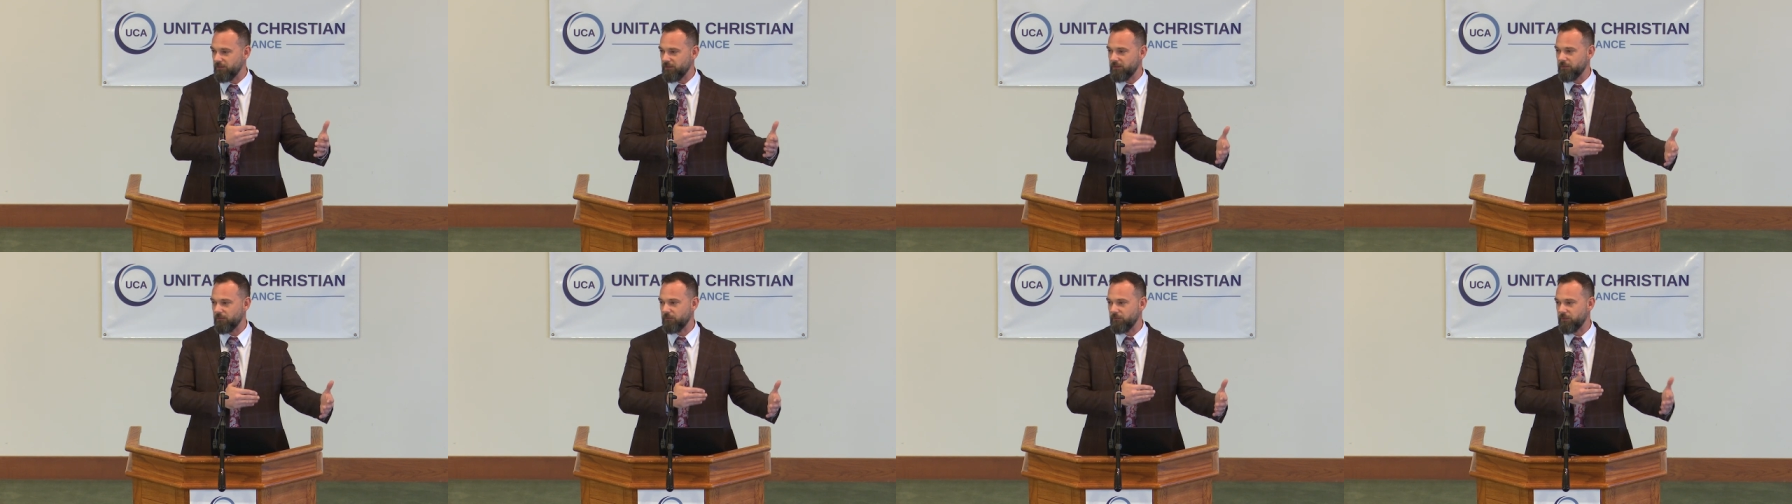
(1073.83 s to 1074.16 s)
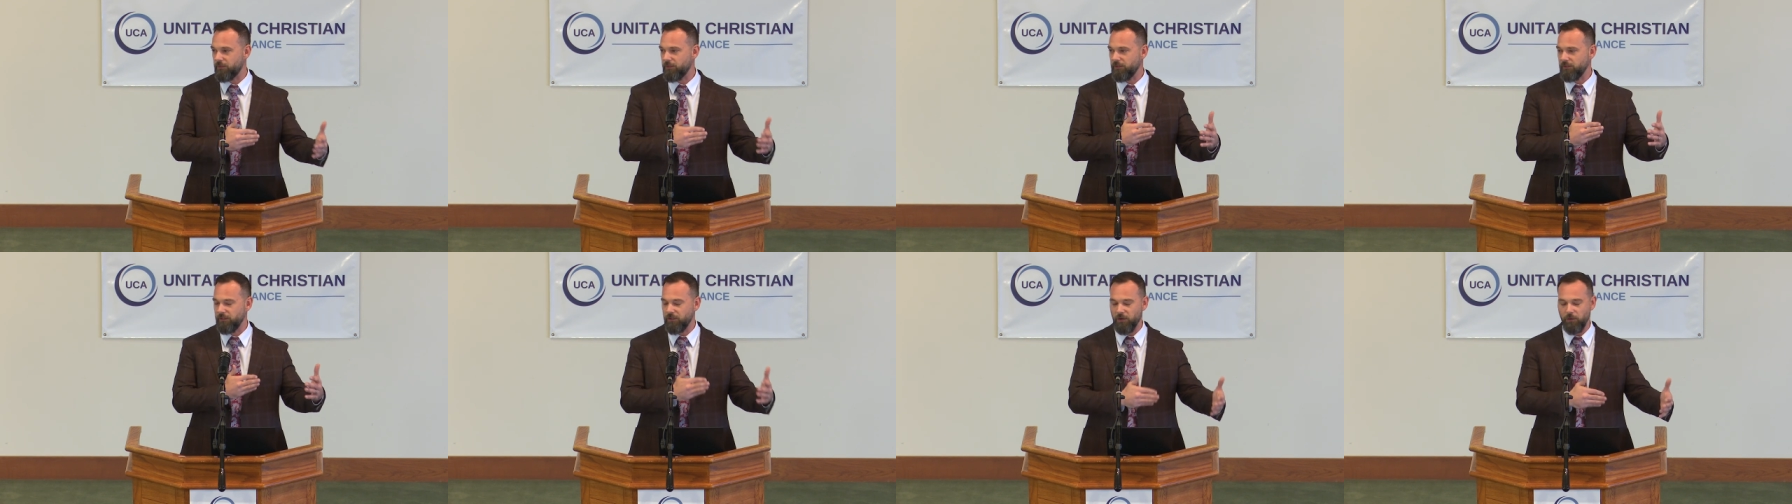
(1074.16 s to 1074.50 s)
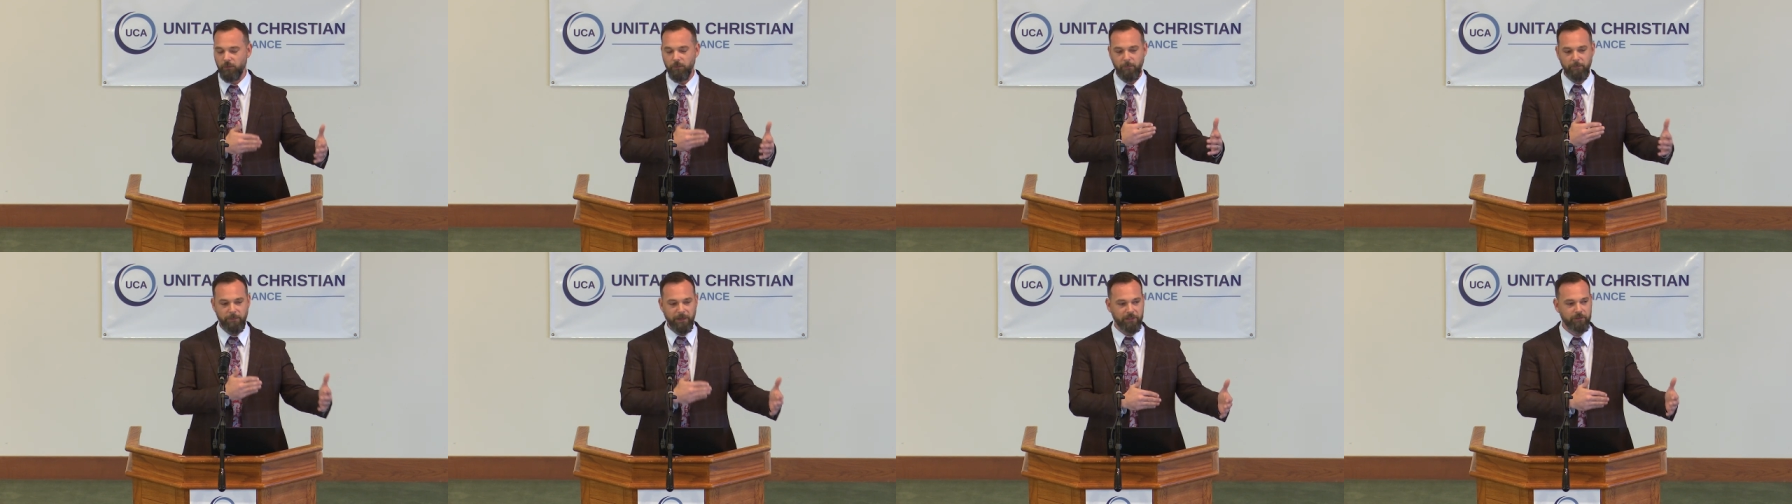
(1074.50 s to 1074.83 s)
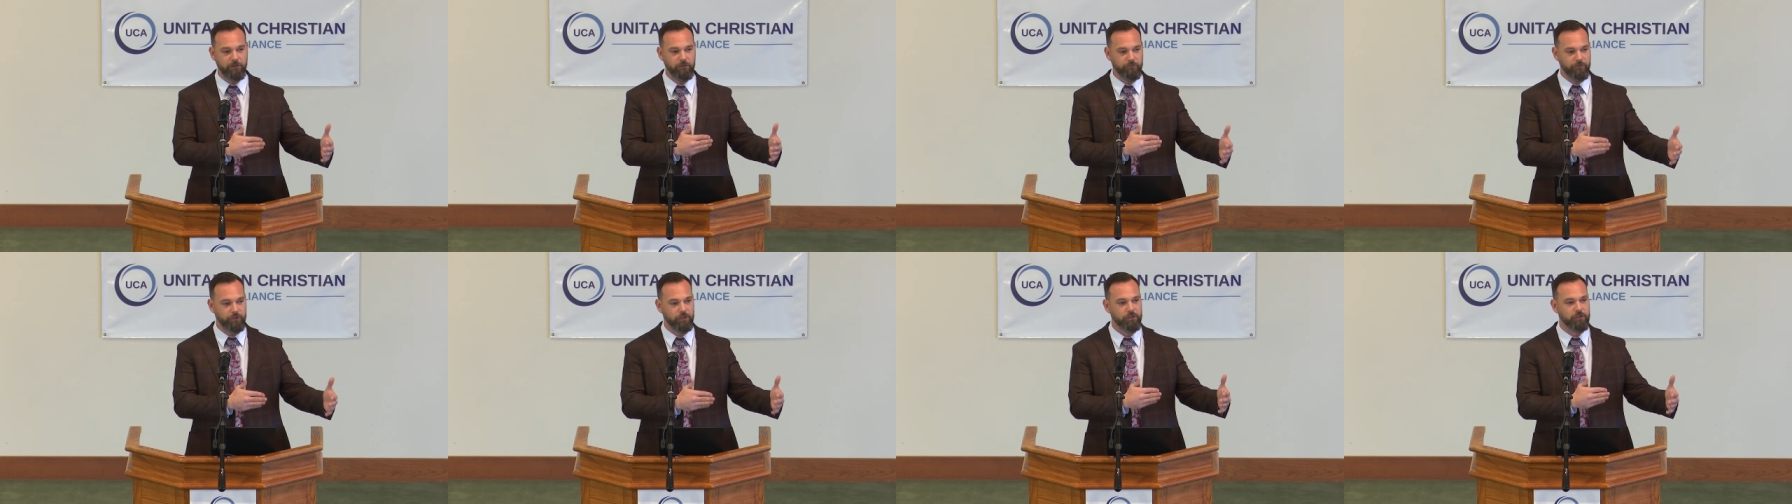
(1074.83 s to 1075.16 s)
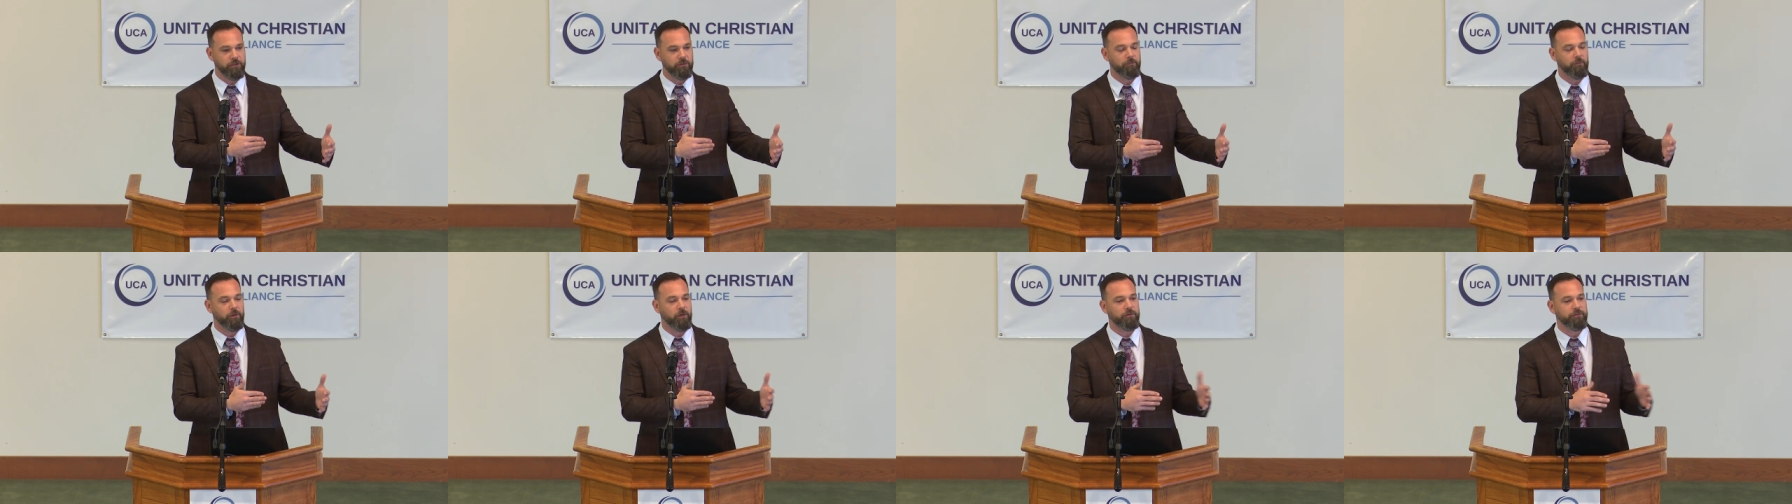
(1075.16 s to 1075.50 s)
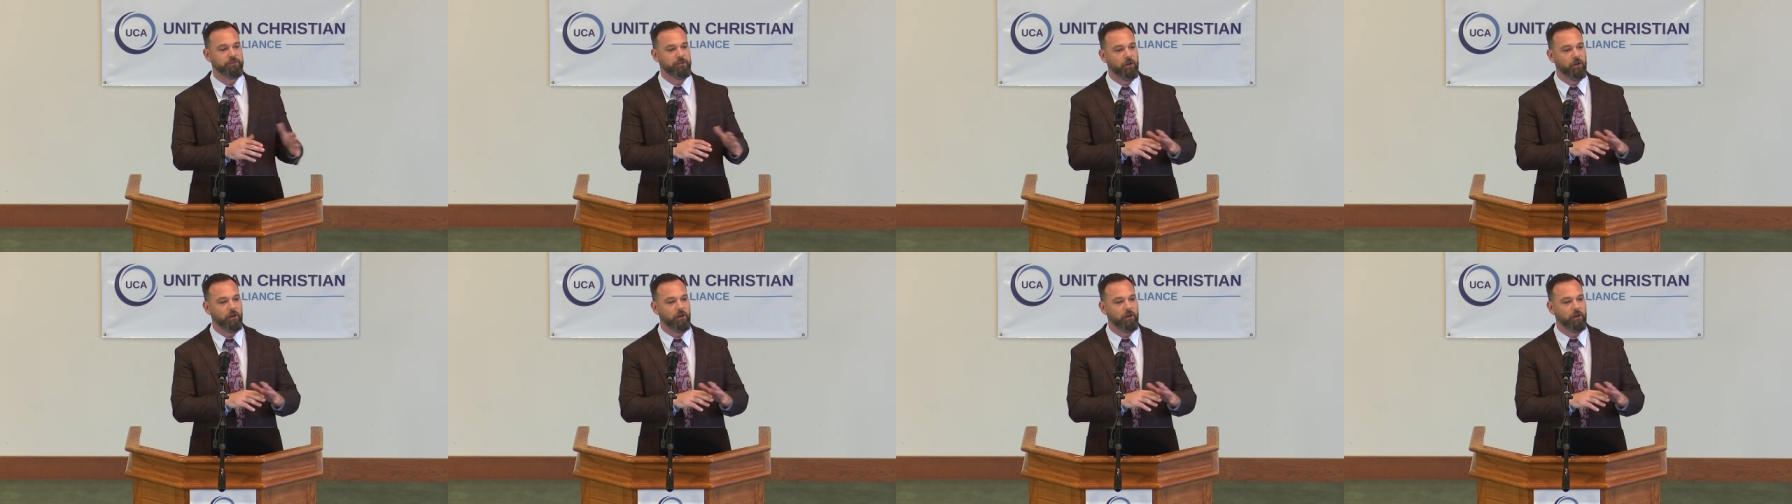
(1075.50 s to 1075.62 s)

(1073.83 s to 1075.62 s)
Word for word: the, the you know, about the virgin birth.